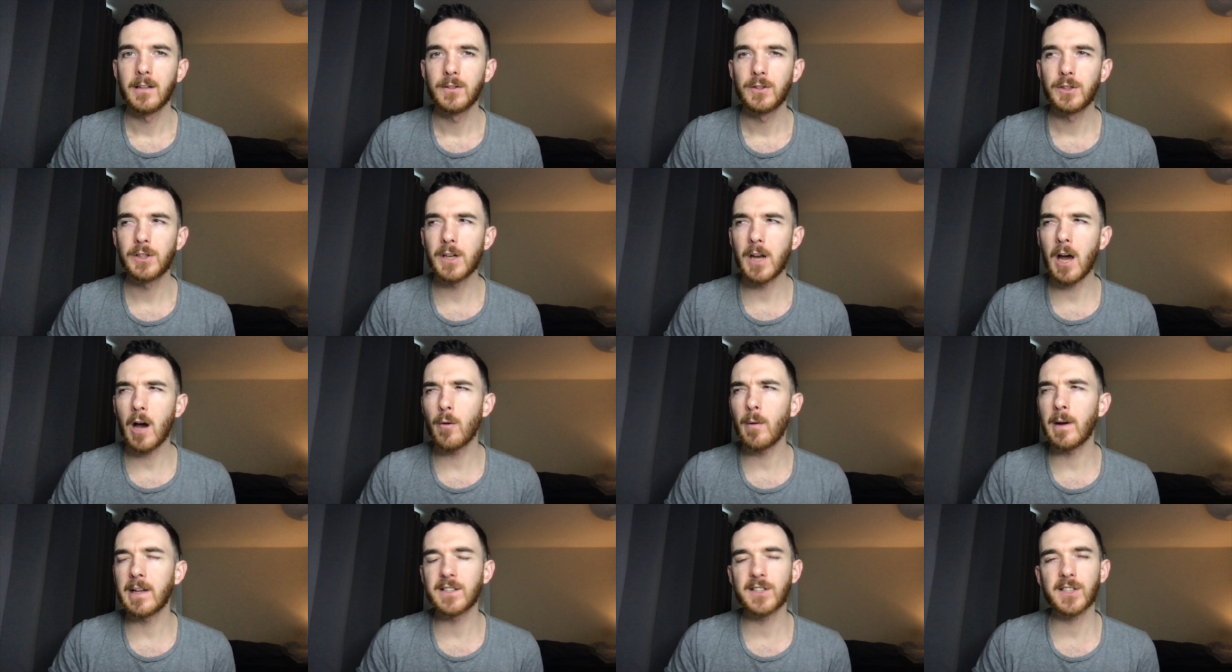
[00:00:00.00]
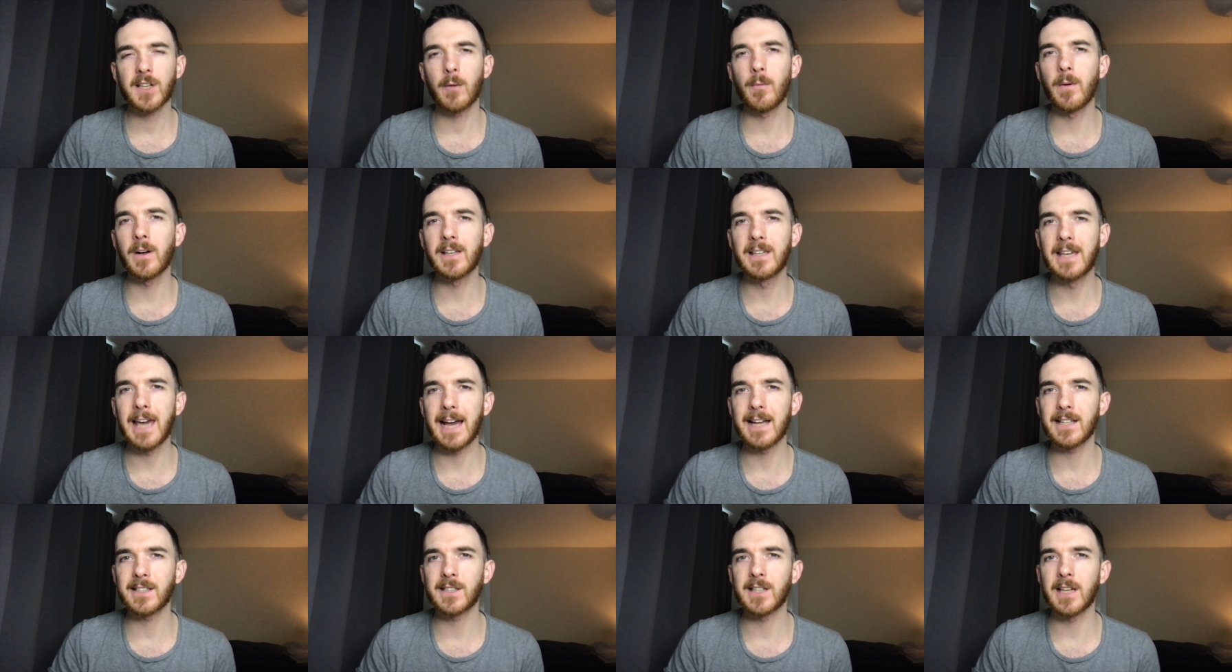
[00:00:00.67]
Do you know when someone
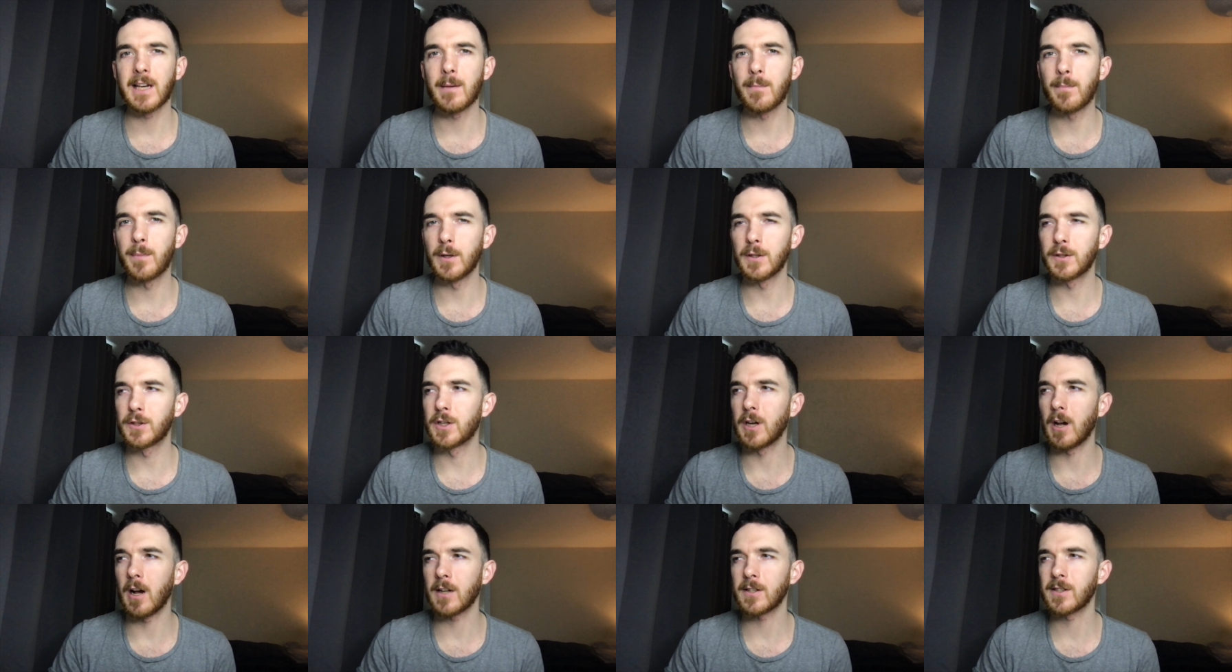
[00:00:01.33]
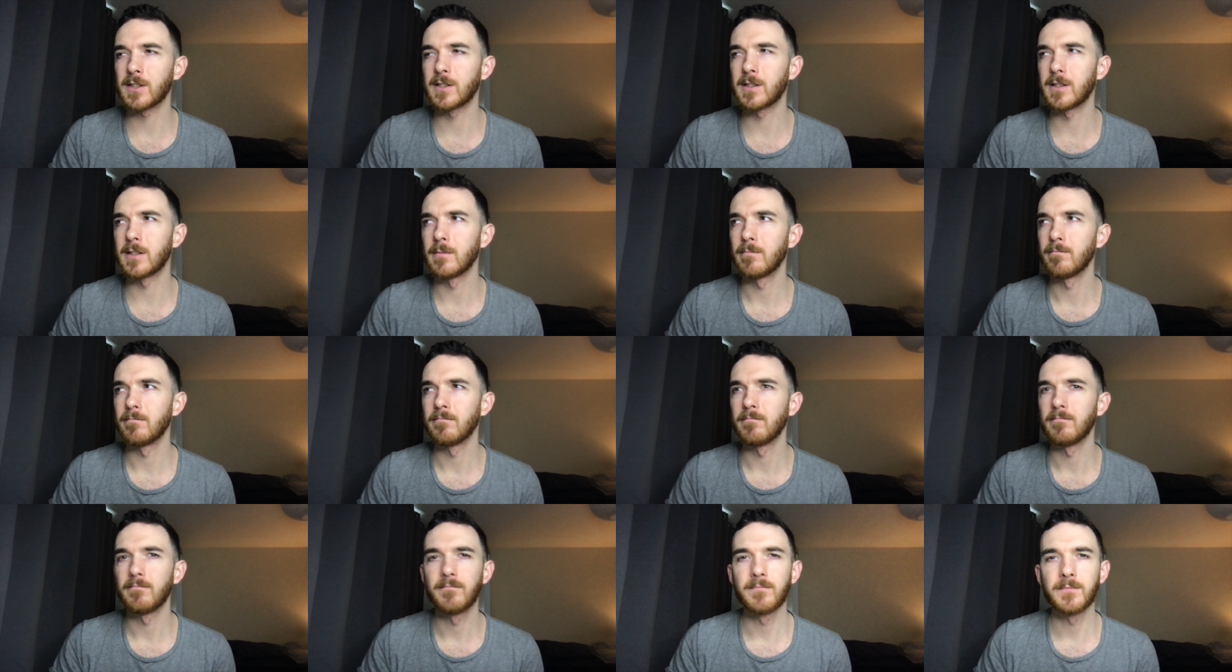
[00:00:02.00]
gets it but just
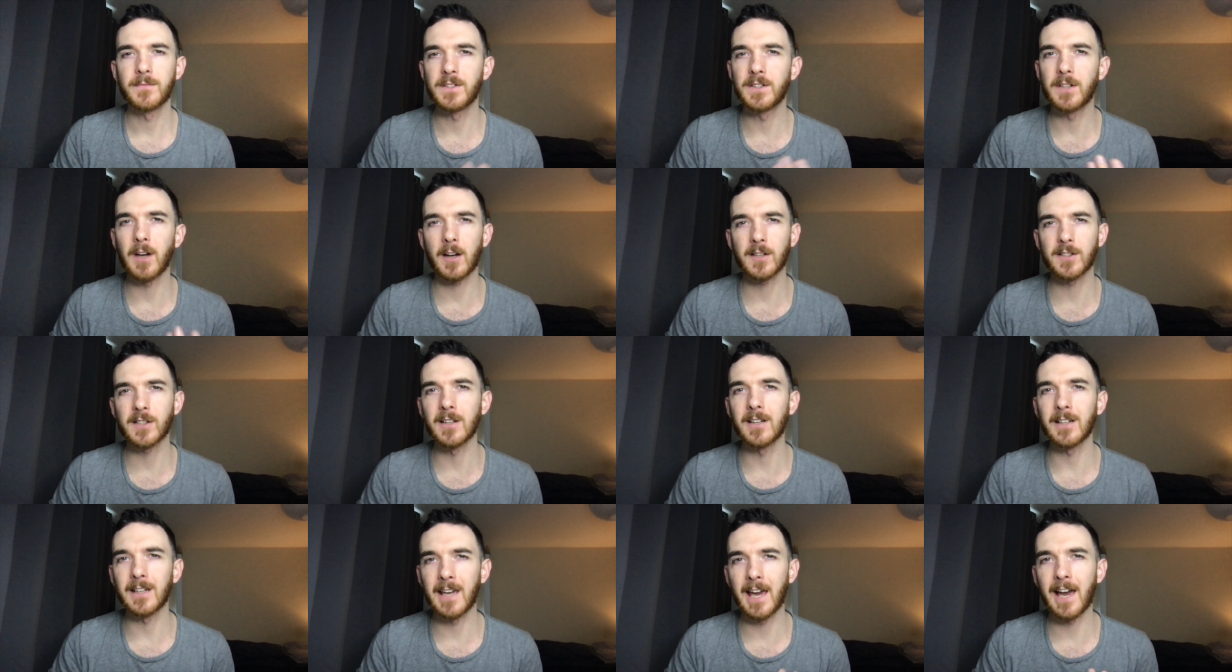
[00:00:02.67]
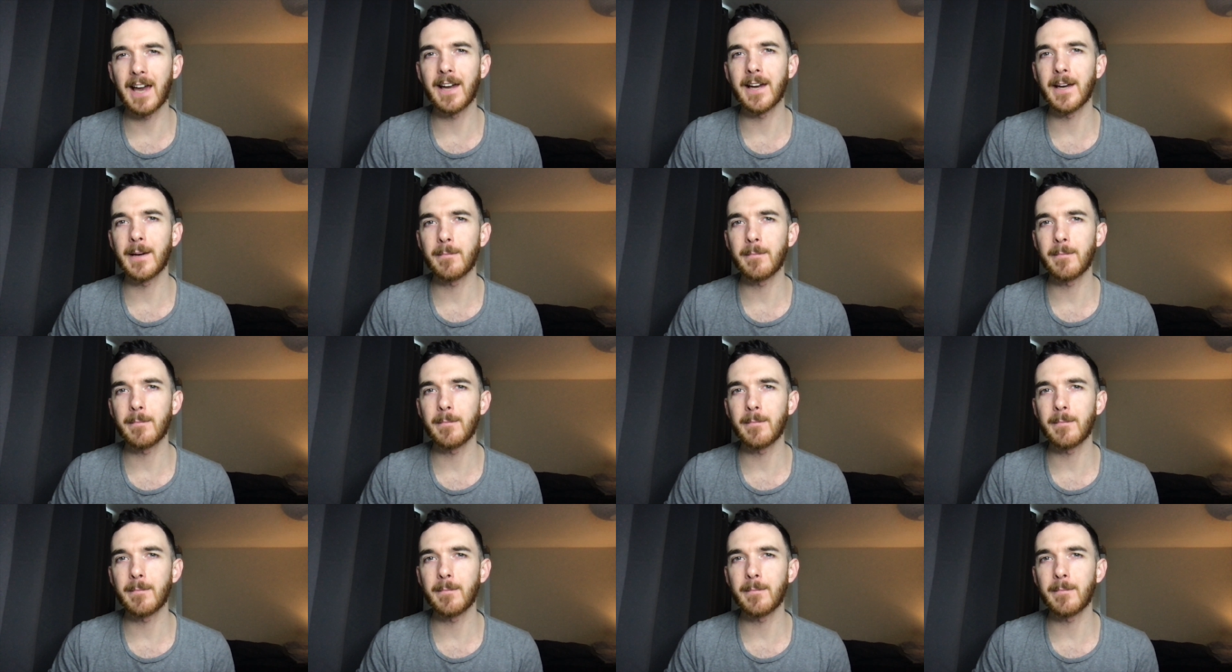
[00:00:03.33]
doesn't get it?